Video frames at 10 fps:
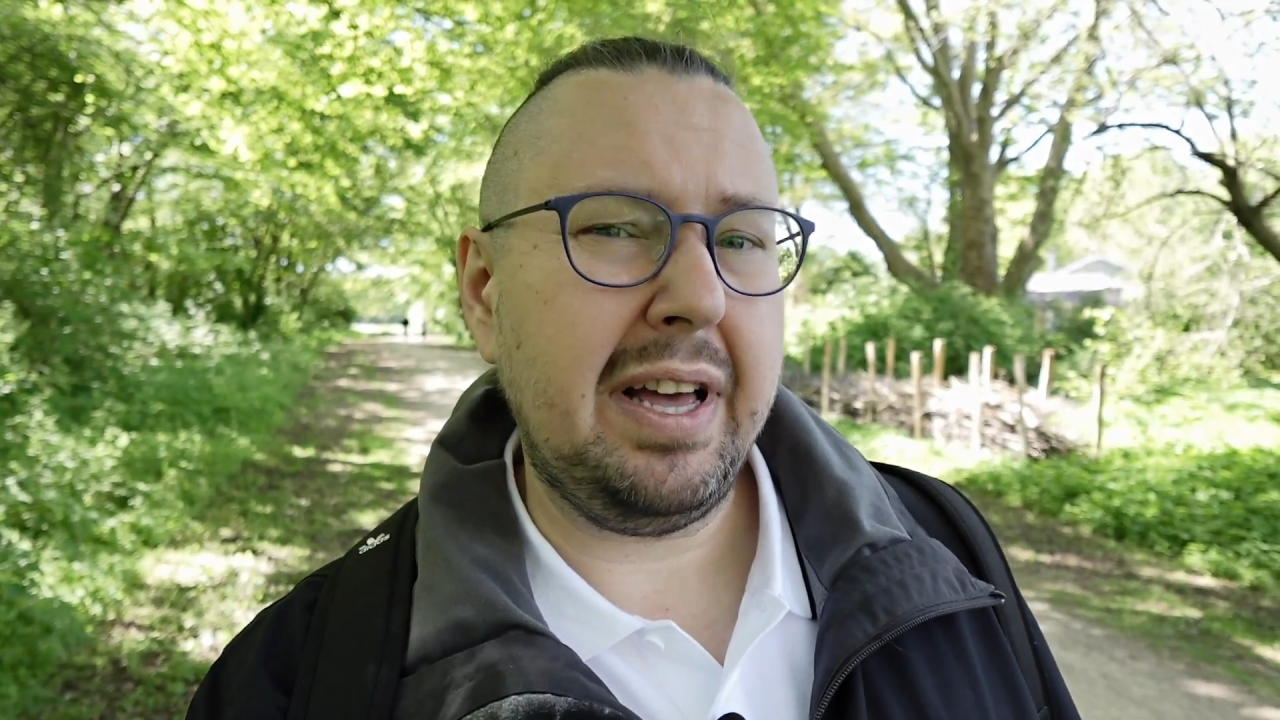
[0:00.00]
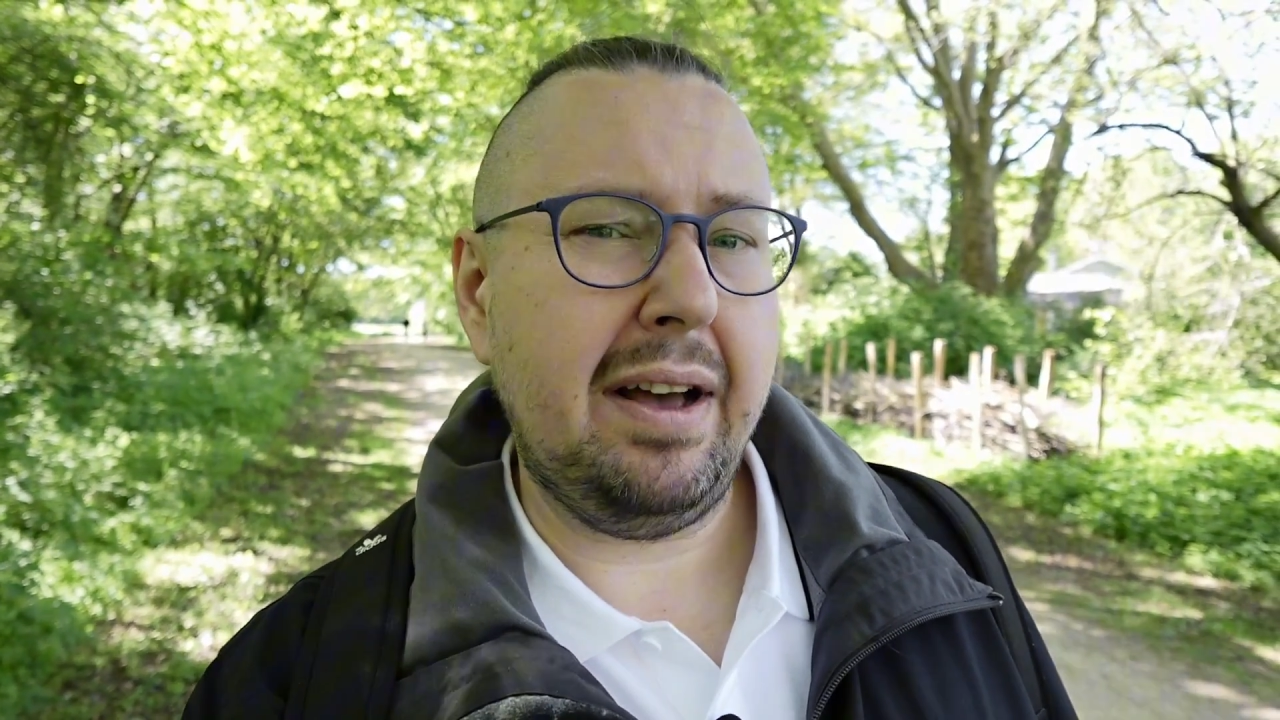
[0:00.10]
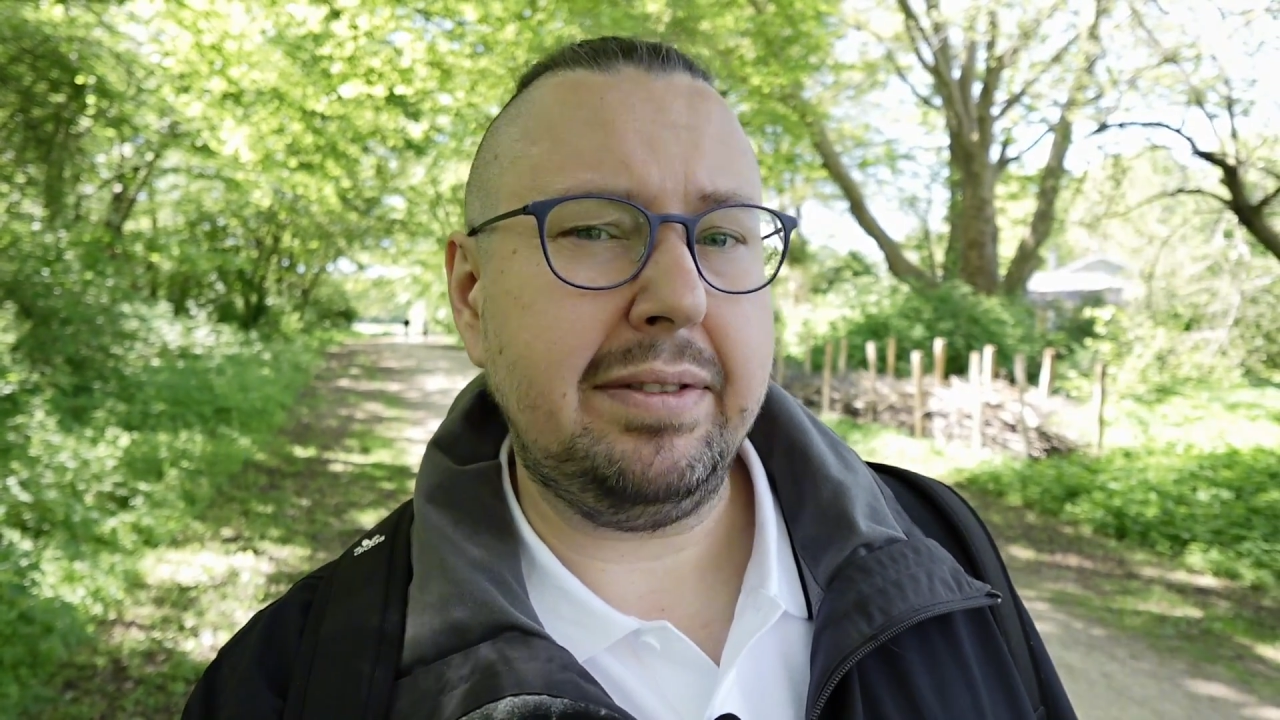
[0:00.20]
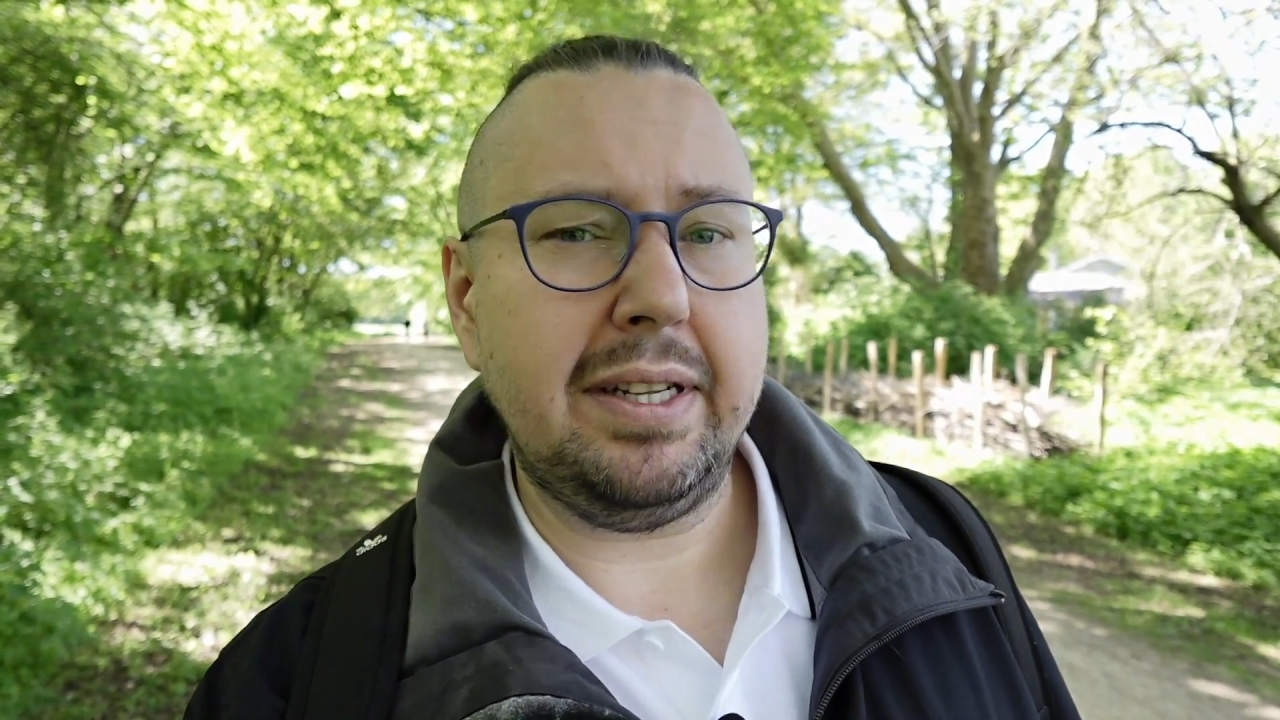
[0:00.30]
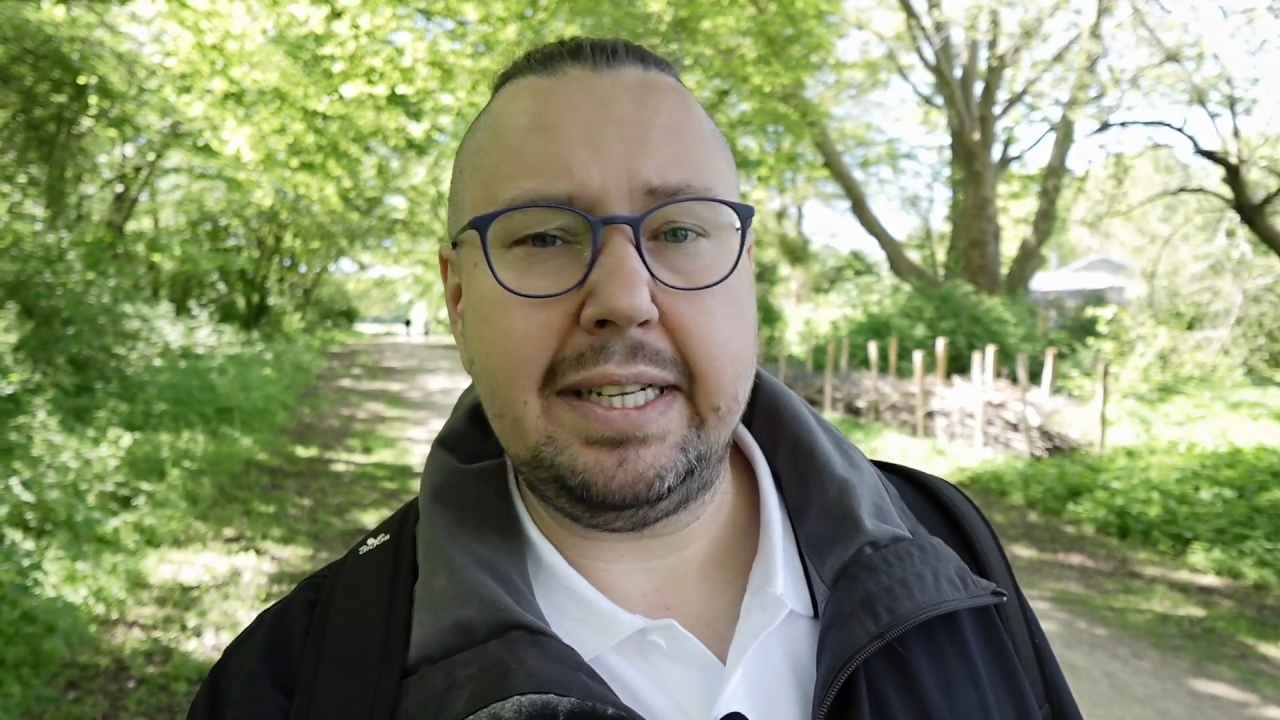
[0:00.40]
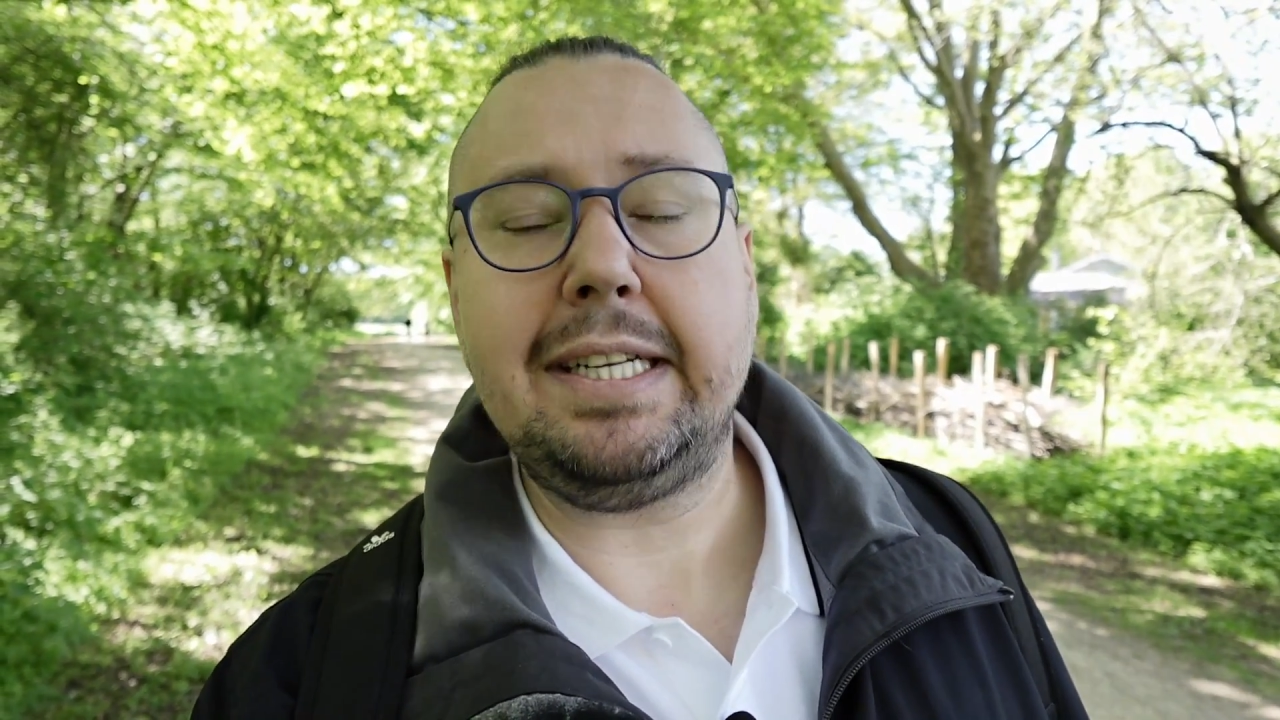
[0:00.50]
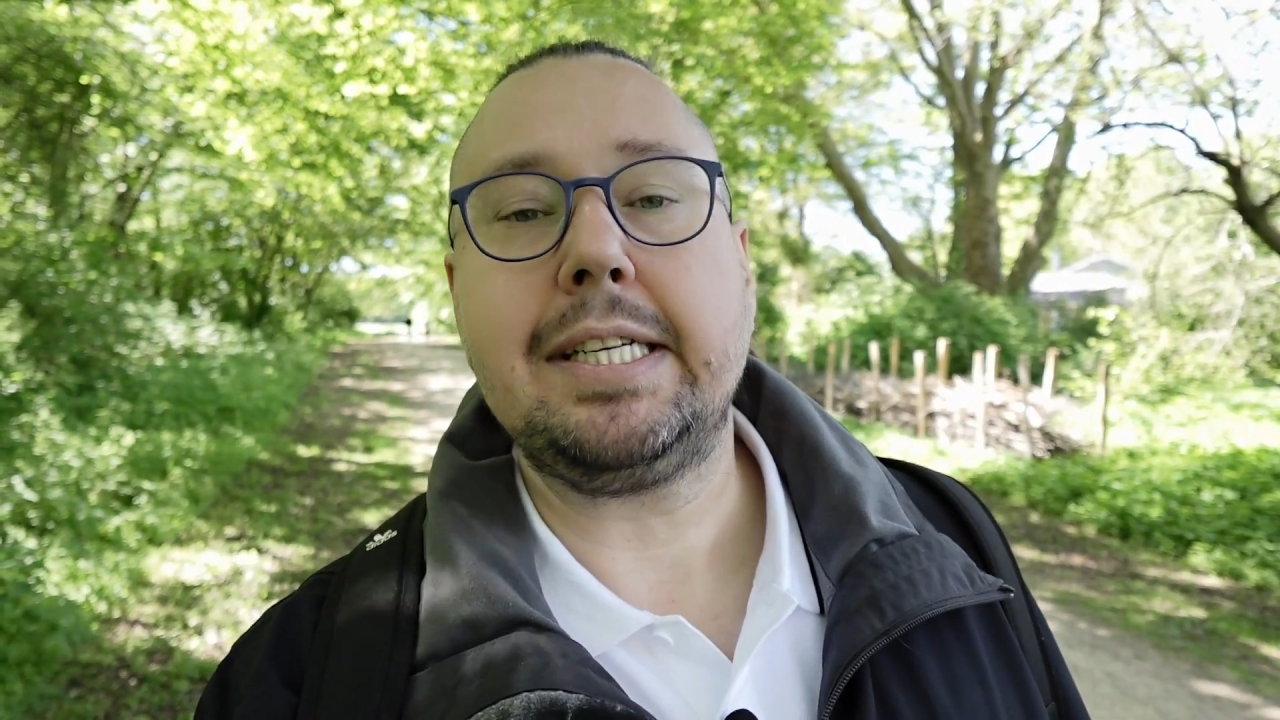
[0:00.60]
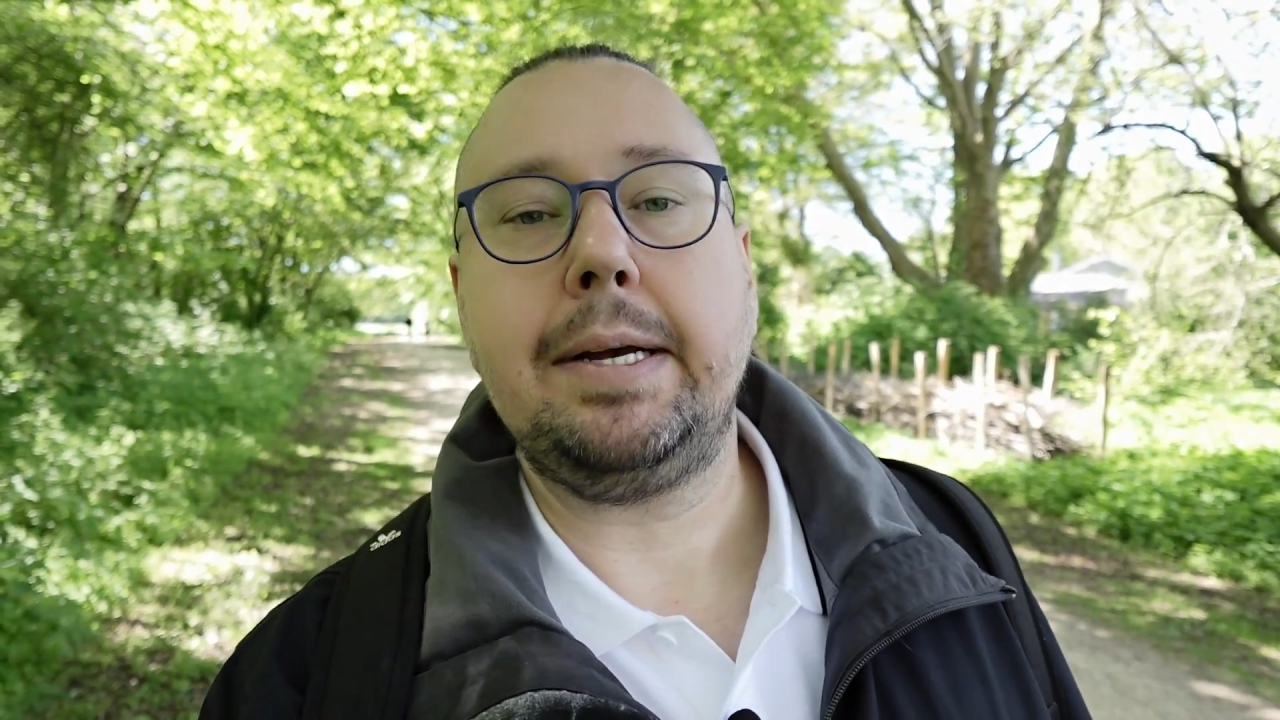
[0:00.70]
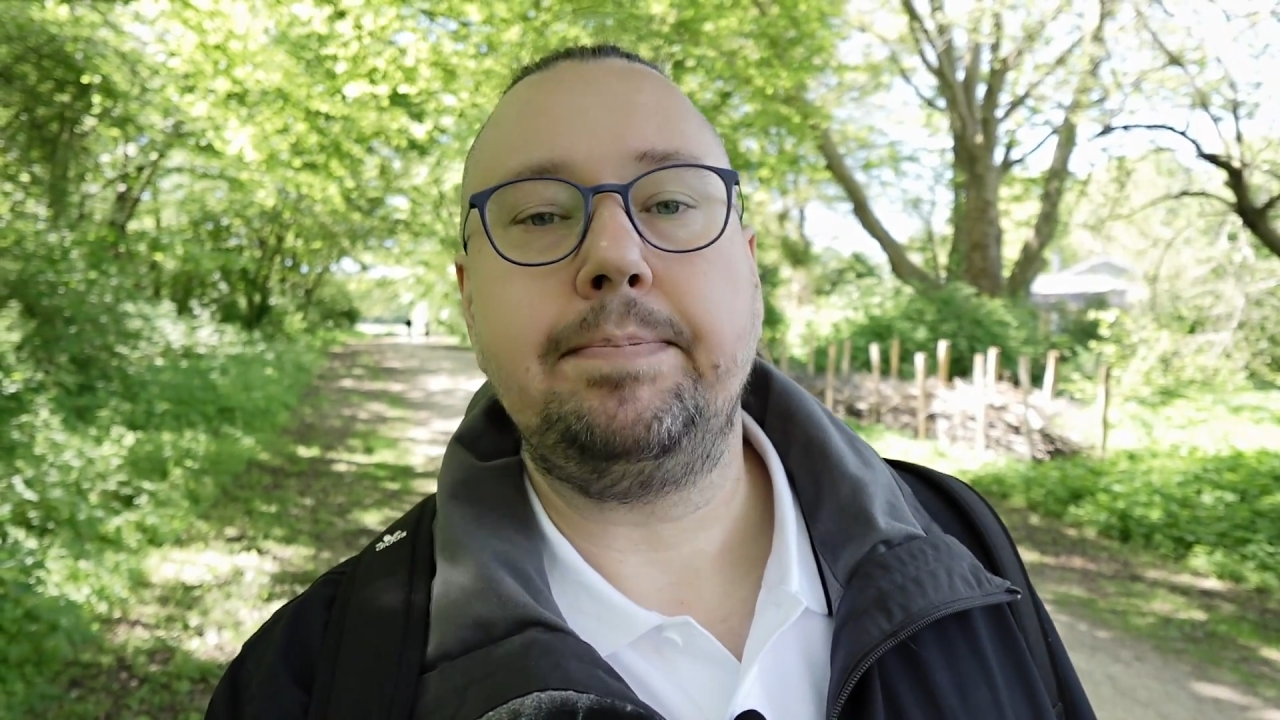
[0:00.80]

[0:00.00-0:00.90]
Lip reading: have that data.